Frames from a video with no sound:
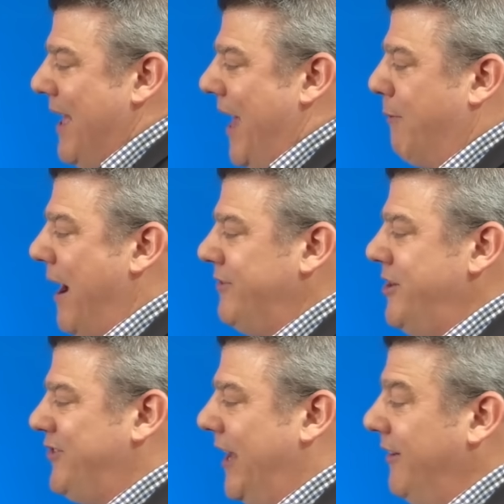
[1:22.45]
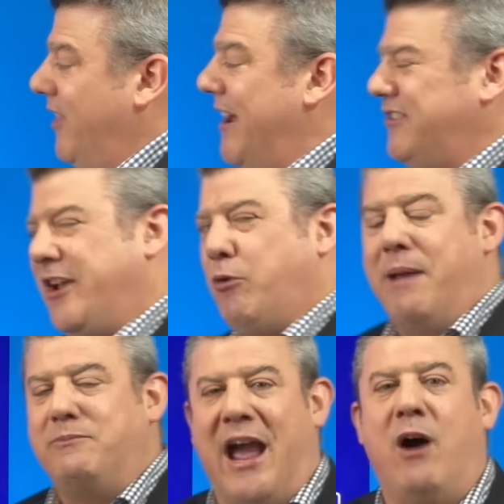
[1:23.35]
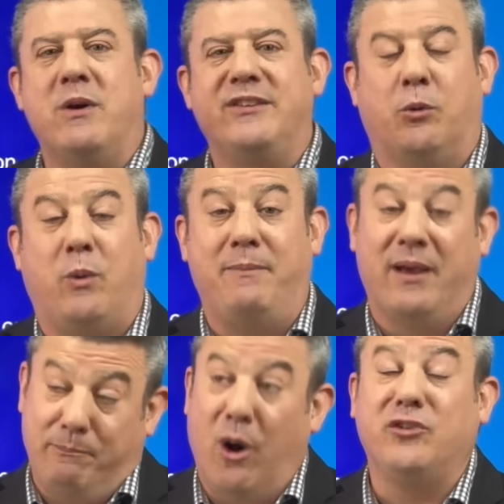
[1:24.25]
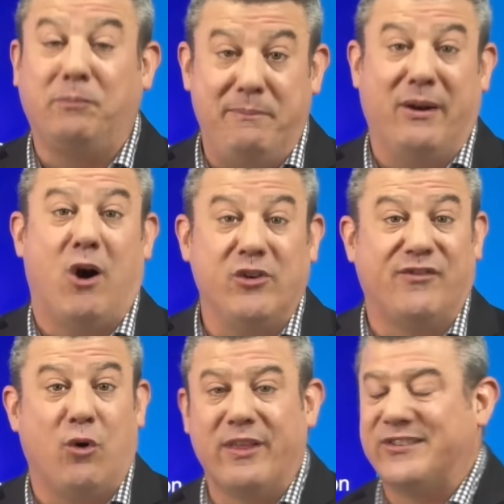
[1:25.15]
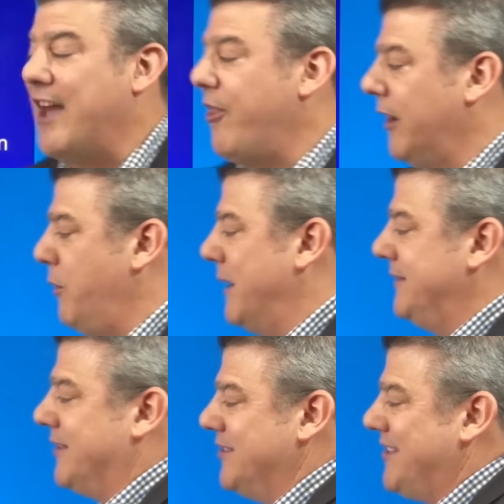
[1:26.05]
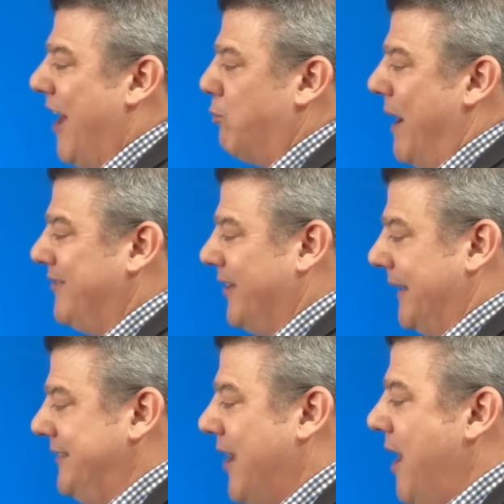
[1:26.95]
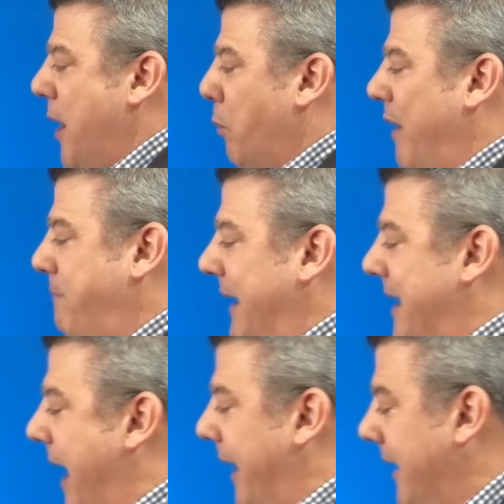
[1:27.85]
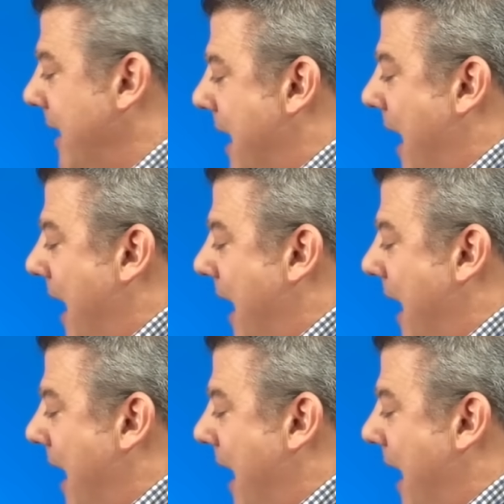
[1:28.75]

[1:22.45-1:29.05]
And around New Zealand, they've actually crept downwards a wee bit, possibly because of all the southerly winds and southwesterlies we've been getting.